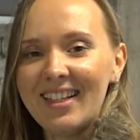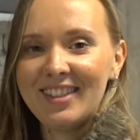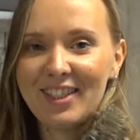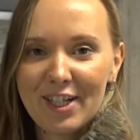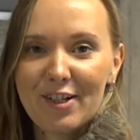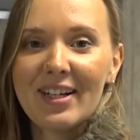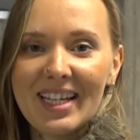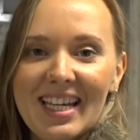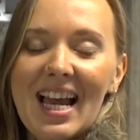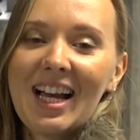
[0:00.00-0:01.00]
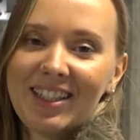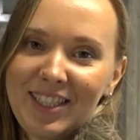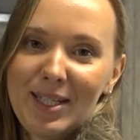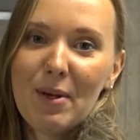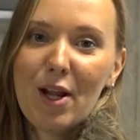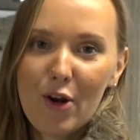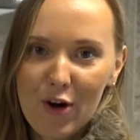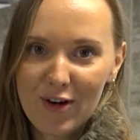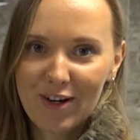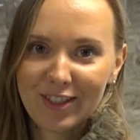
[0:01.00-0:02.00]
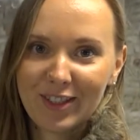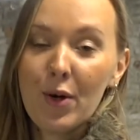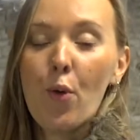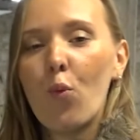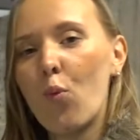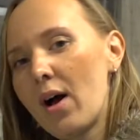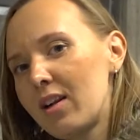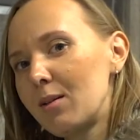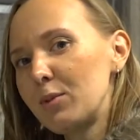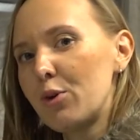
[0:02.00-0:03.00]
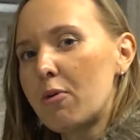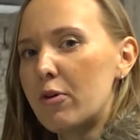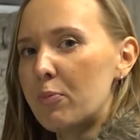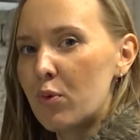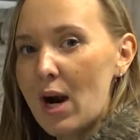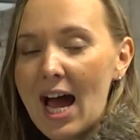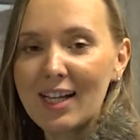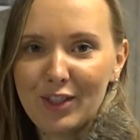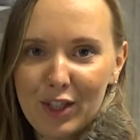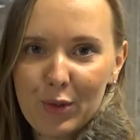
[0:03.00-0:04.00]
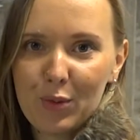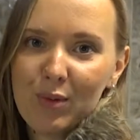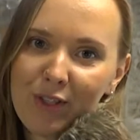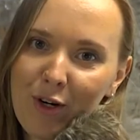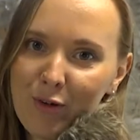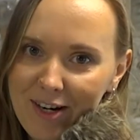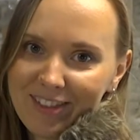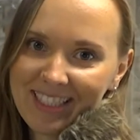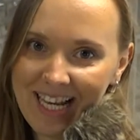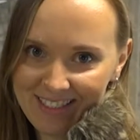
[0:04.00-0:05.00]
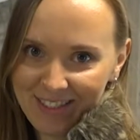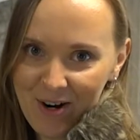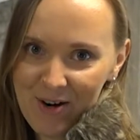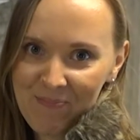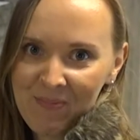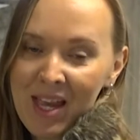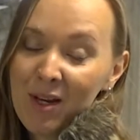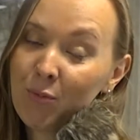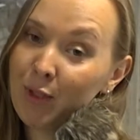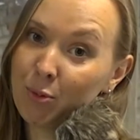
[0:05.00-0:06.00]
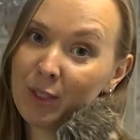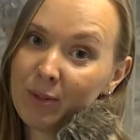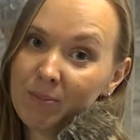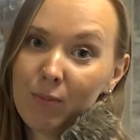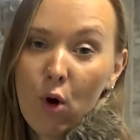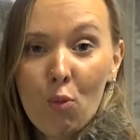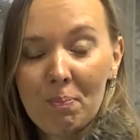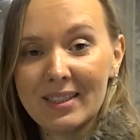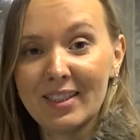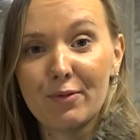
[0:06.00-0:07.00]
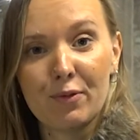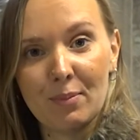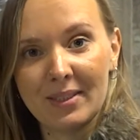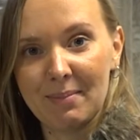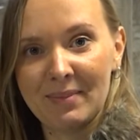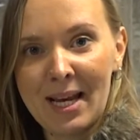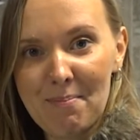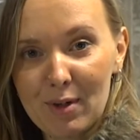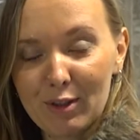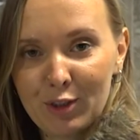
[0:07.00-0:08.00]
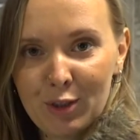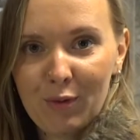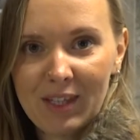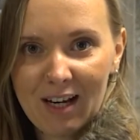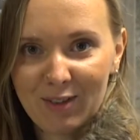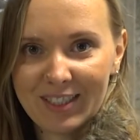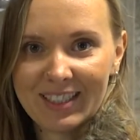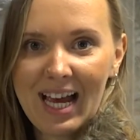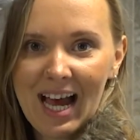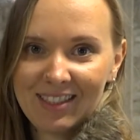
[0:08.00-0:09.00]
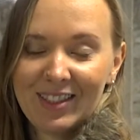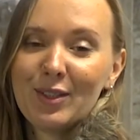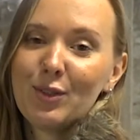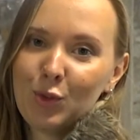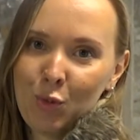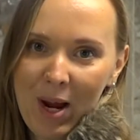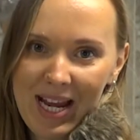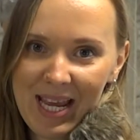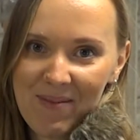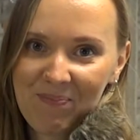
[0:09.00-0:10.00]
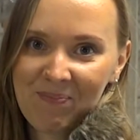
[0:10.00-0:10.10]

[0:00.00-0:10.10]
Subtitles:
Dear e-academia learners, welcome to our brand new Career Center, which was opened from September 2020.